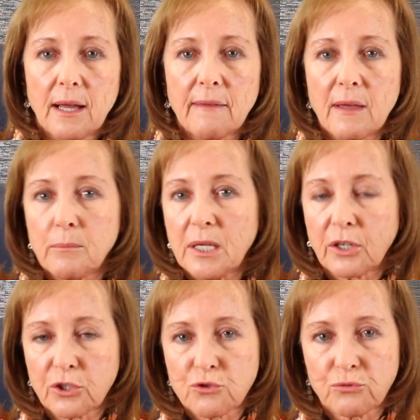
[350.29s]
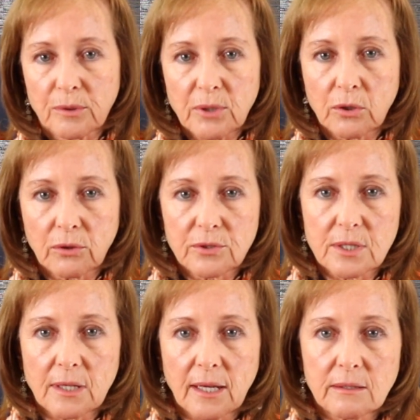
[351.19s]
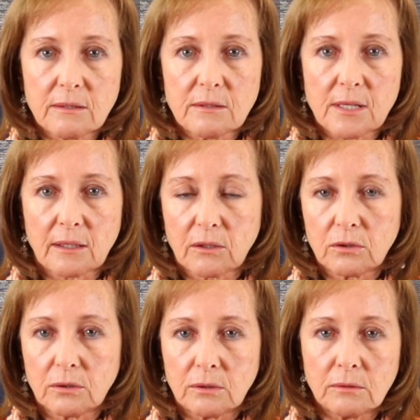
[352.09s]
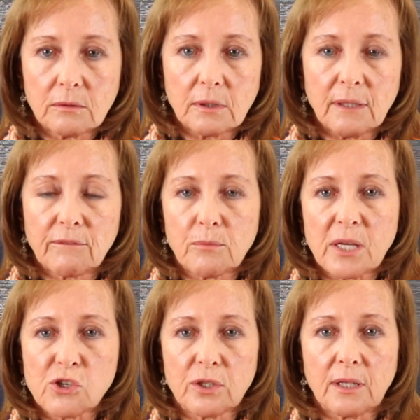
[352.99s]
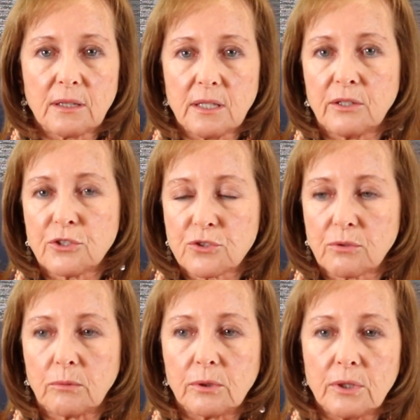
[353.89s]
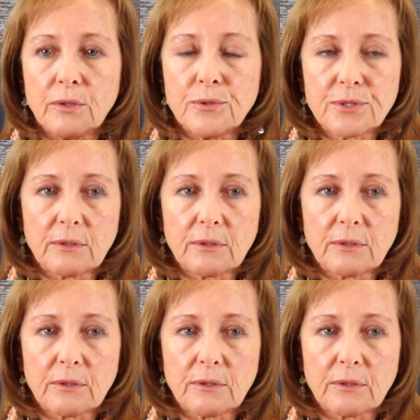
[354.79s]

and then be a contributor to that technical information that the industry will use.